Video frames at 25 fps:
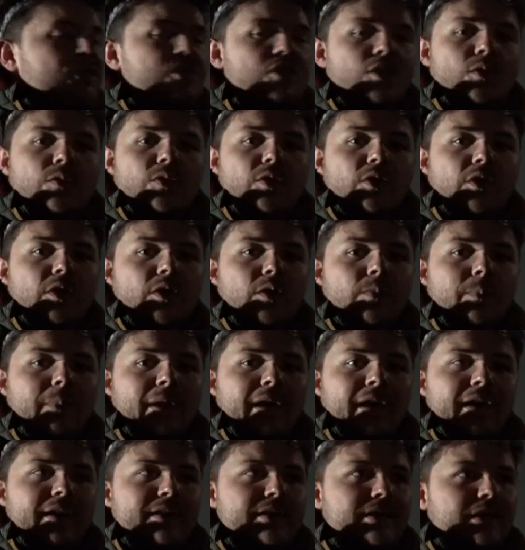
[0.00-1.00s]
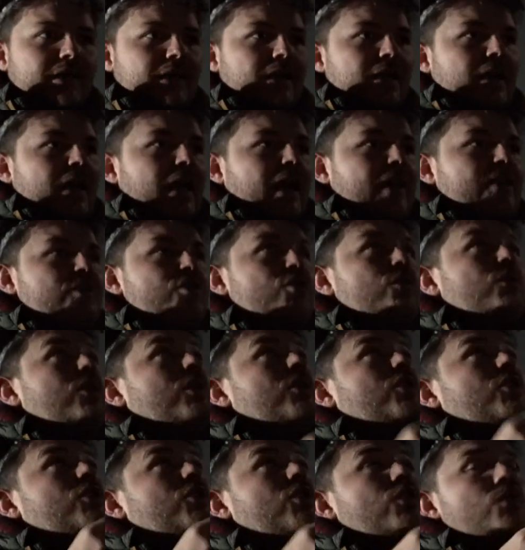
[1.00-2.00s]
to the NOMAD, and you
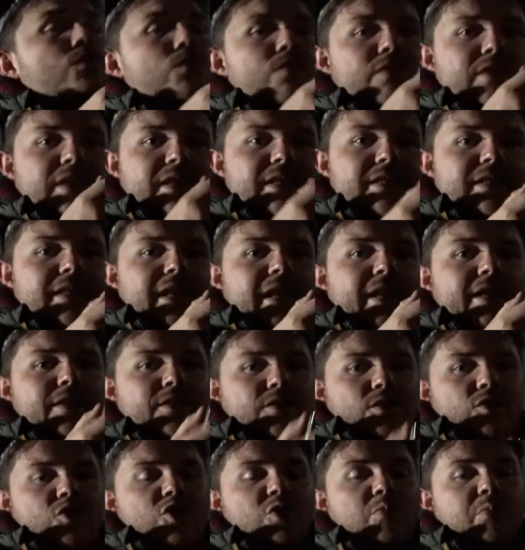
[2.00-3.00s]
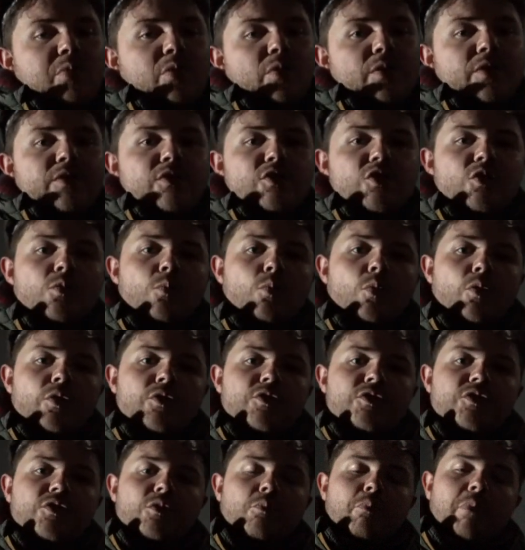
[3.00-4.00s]
can use this laser to point
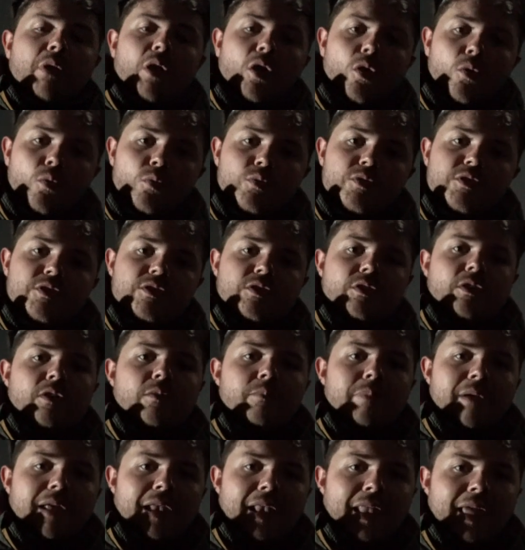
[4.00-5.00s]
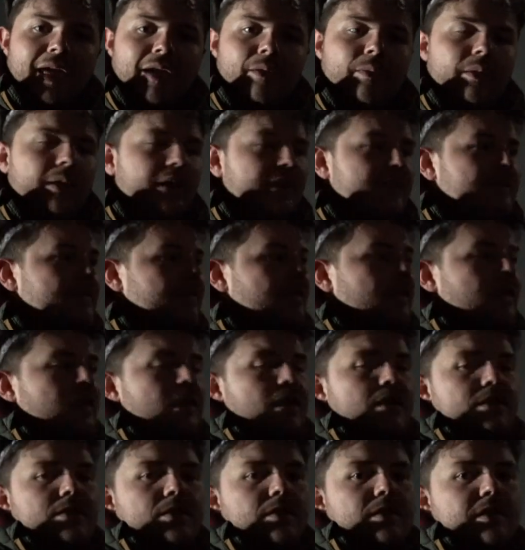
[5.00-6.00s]
towards the pole star, Polaris.
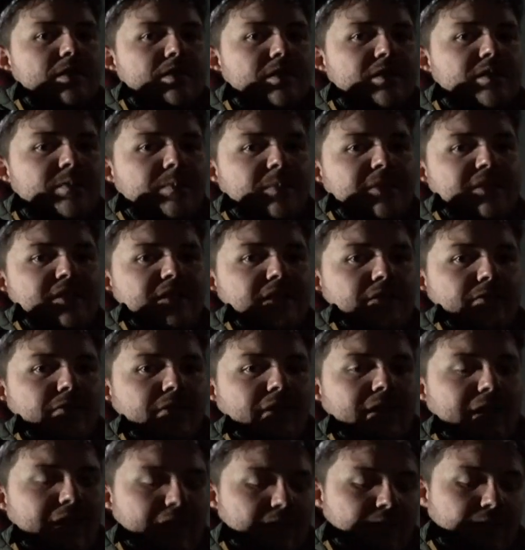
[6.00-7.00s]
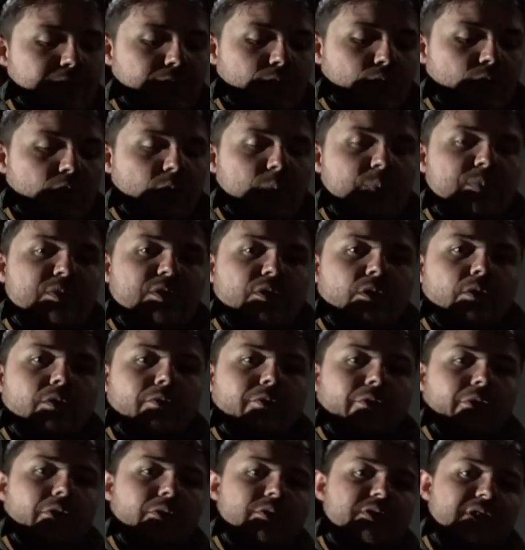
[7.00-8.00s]
So this is specifically for
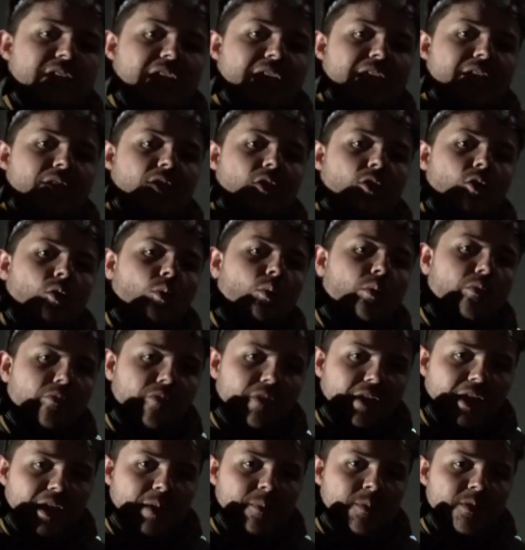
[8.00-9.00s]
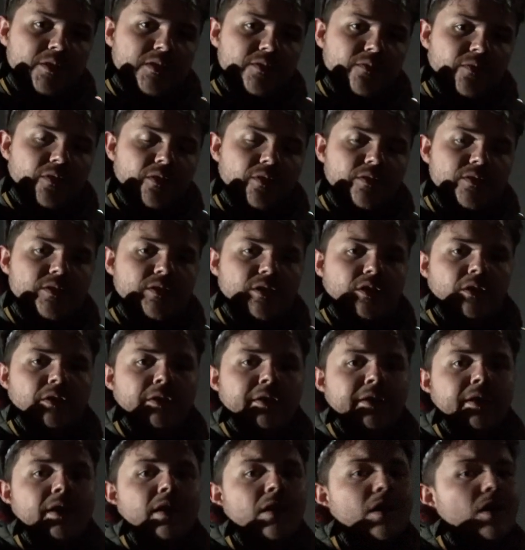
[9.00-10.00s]
observers in the northern hemisphere
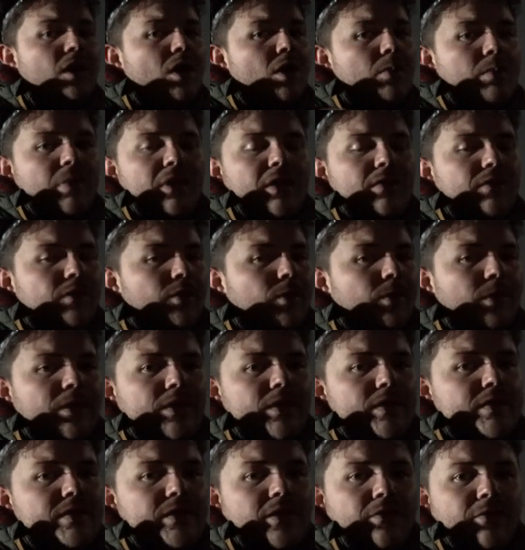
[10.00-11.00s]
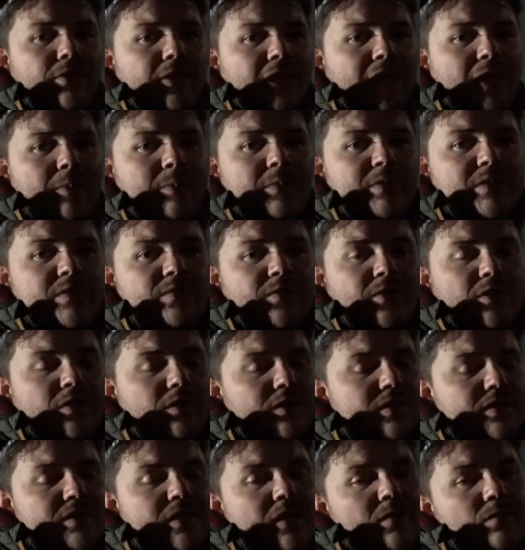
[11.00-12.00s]
sky, but if you're in the southern hemisphere, the
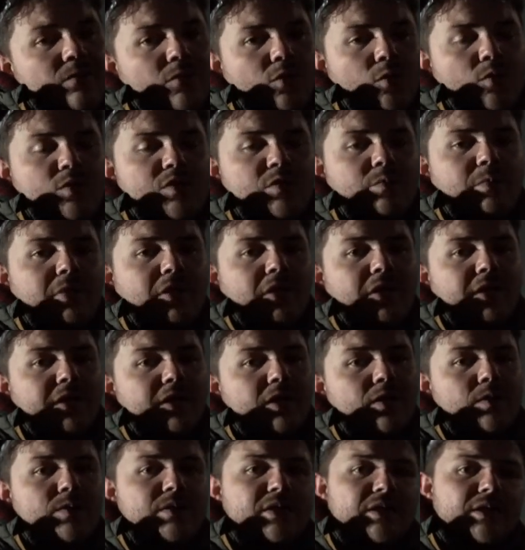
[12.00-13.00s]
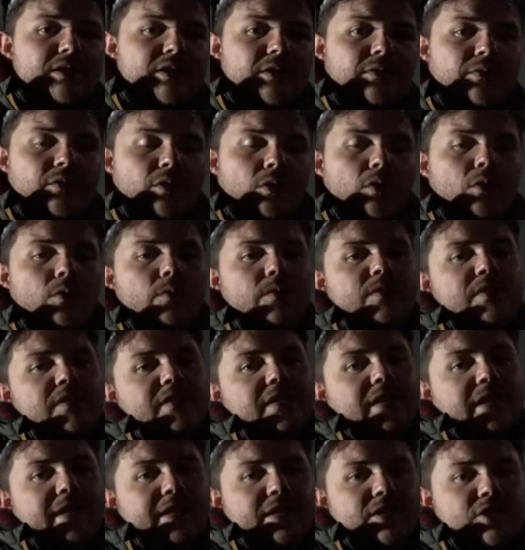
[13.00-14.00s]
same rules apply, using different
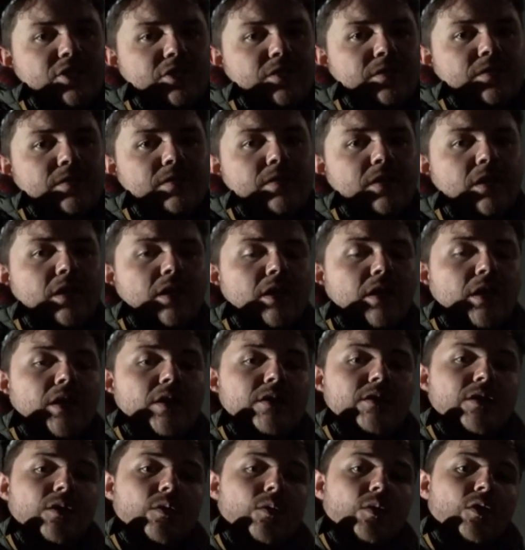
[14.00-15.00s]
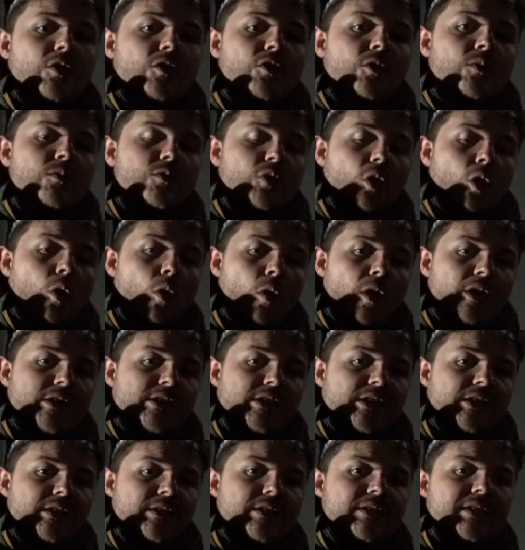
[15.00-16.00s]
constellations. So you can use
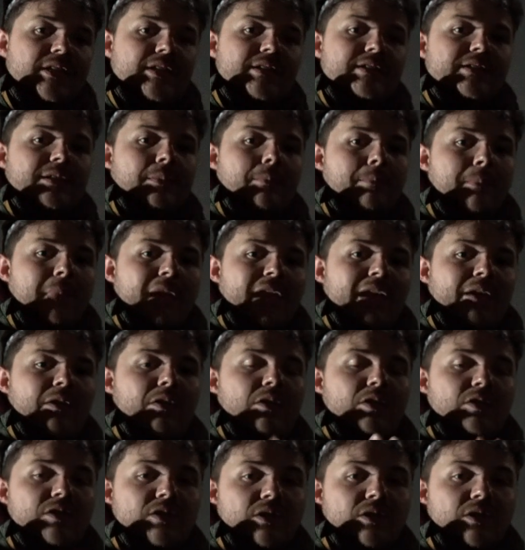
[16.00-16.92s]
Octans as the main